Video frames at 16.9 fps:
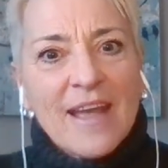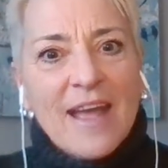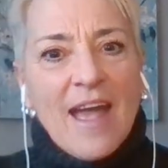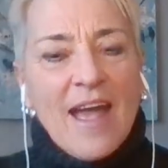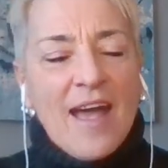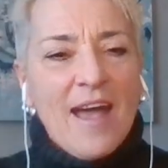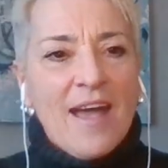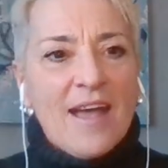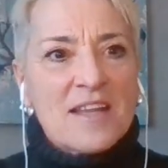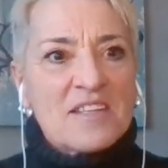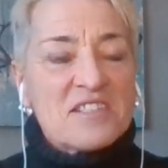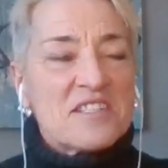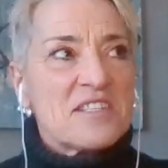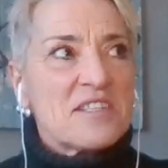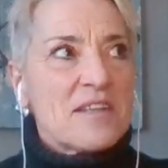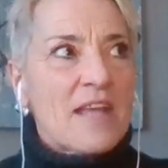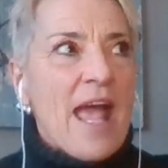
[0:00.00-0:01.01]
and
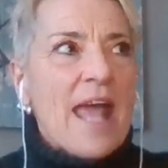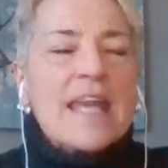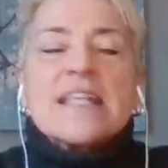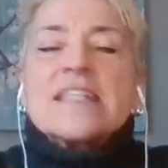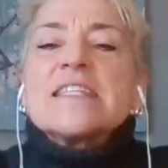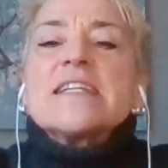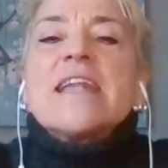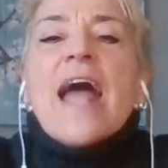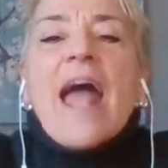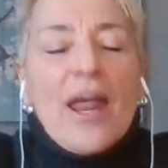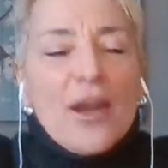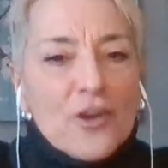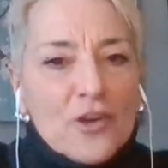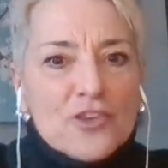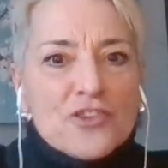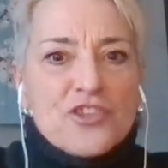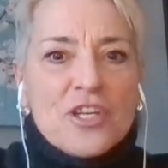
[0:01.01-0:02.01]
and it's an
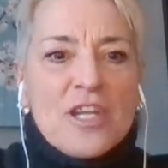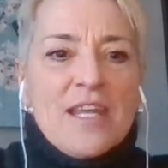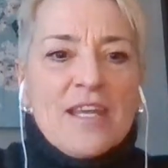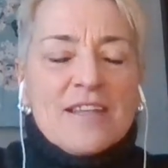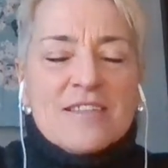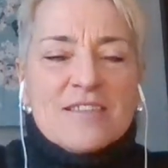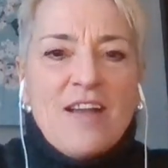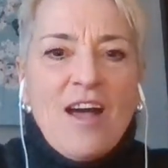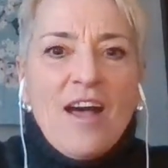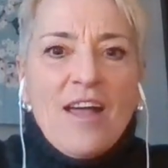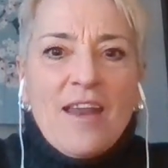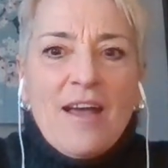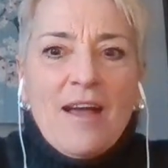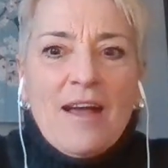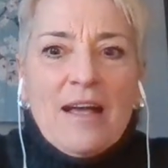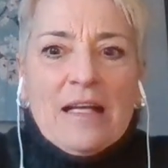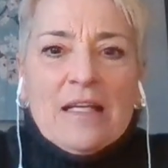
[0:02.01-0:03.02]
energy it's not
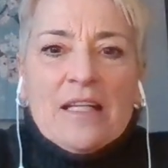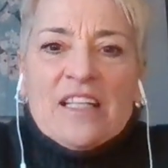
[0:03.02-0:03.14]
a